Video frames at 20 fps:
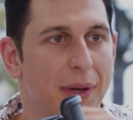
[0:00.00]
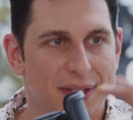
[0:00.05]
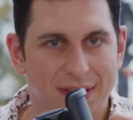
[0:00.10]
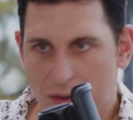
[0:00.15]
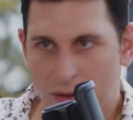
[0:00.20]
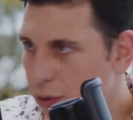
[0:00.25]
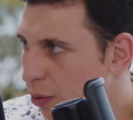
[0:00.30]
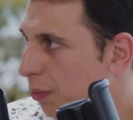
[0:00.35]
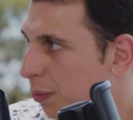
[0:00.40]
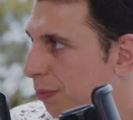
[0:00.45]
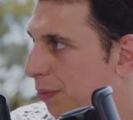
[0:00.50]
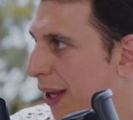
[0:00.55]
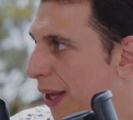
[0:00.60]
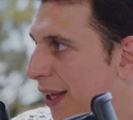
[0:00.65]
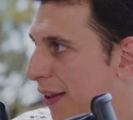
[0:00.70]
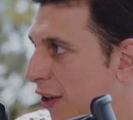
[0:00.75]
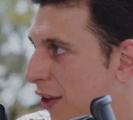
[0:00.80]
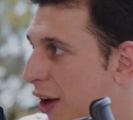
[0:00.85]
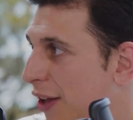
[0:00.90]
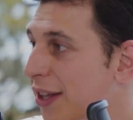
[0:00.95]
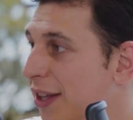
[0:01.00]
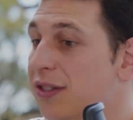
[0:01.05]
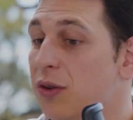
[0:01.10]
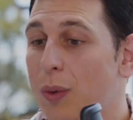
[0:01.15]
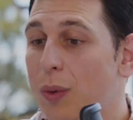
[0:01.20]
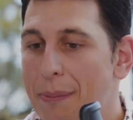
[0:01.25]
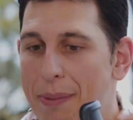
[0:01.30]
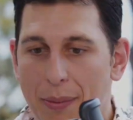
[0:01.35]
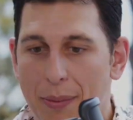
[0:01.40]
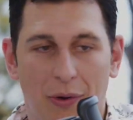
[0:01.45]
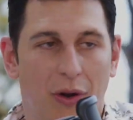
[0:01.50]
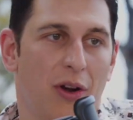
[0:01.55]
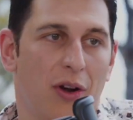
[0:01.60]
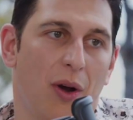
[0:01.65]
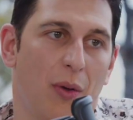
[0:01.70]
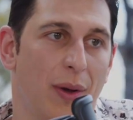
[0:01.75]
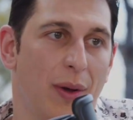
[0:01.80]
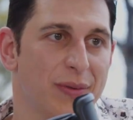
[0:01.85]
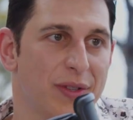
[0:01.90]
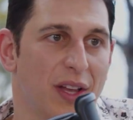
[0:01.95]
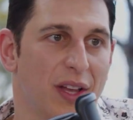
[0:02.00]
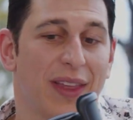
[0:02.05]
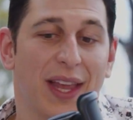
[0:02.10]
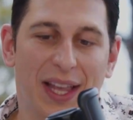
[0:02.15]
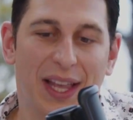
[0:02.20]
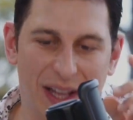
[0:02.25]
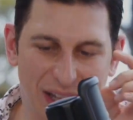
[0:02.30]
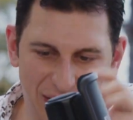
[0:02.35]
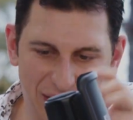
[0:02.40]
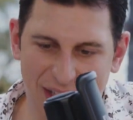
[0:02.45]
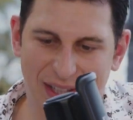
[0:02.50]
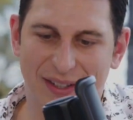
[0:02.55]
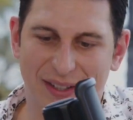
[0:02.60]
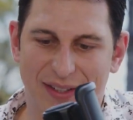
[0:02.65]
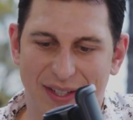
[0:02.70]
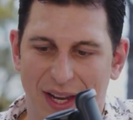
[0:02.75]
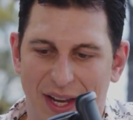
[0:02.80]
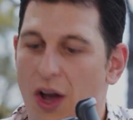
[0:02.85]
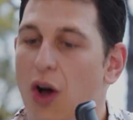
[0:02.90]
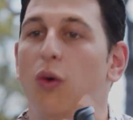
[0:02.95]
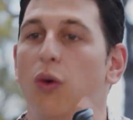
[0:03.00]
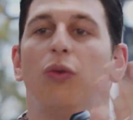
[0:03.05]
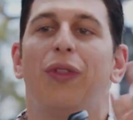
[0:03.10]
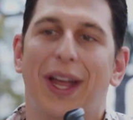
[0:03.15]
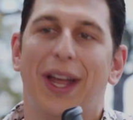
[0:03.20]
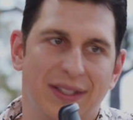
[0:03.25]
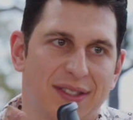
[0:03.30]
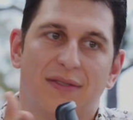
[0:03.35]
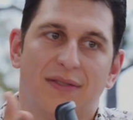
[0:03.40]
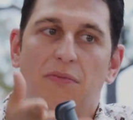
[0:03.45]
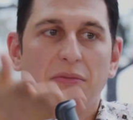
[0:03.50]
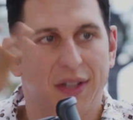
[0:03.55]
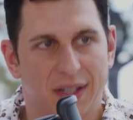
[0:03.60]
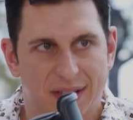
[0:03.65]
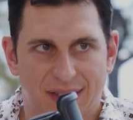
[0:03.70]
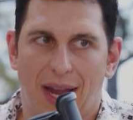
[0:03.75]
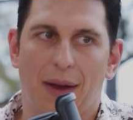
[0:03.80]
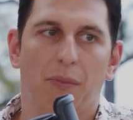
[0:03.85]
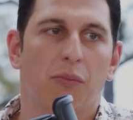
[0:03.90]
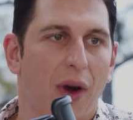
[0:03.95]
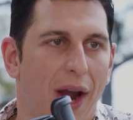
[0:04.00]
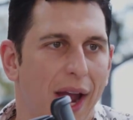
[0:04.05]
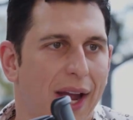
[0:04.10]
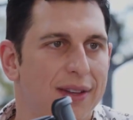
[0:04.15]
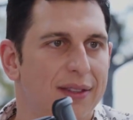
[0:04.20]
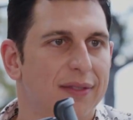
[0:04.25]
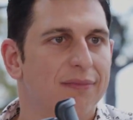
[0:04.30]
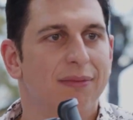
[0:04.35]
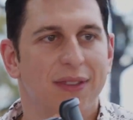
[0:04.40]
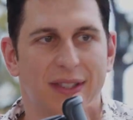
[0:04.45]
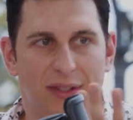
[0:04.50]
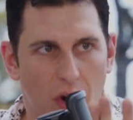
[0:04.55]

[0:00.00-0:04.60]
still playing the guidelines. So when people go to our website, they can clearly see, oh, that's the same brand. It's